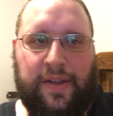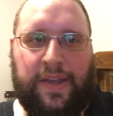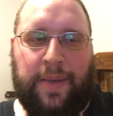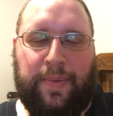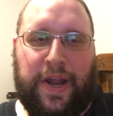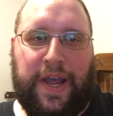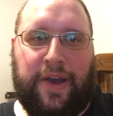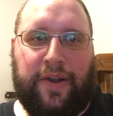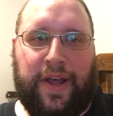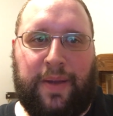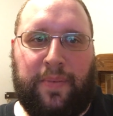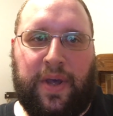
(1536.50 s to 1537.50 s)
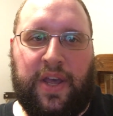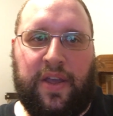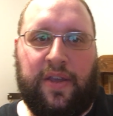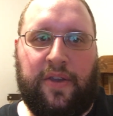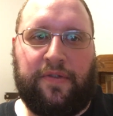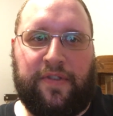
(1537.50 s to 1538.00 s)
Keep an eye out on
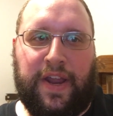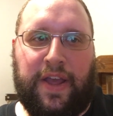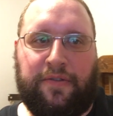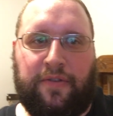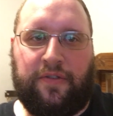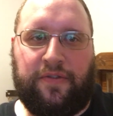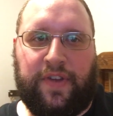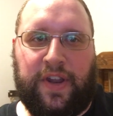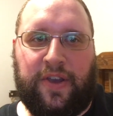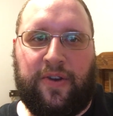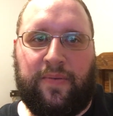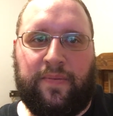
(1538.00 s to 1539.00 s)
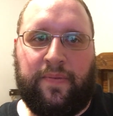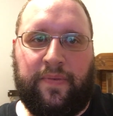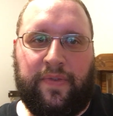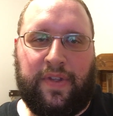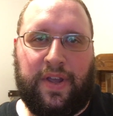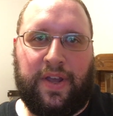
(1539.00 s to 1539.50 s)
my Houston Astros video,
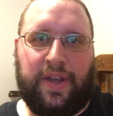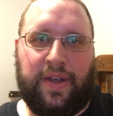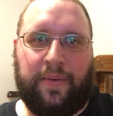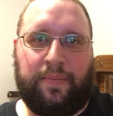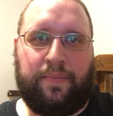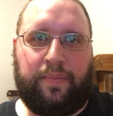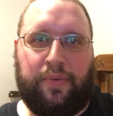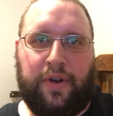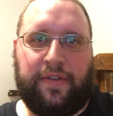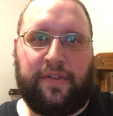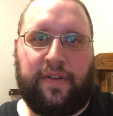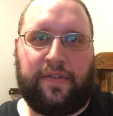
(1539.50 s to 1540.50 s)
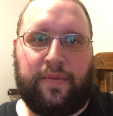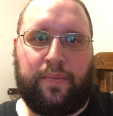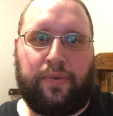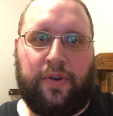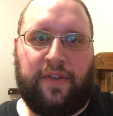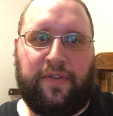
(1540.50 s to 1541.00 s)
preseason
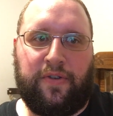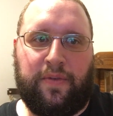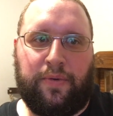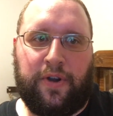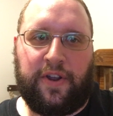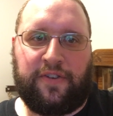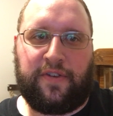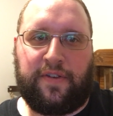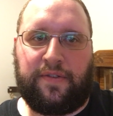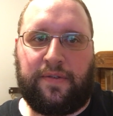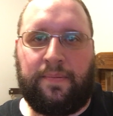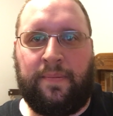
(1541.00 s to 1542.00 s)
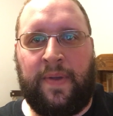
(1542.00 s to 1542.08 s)
preview and predictions.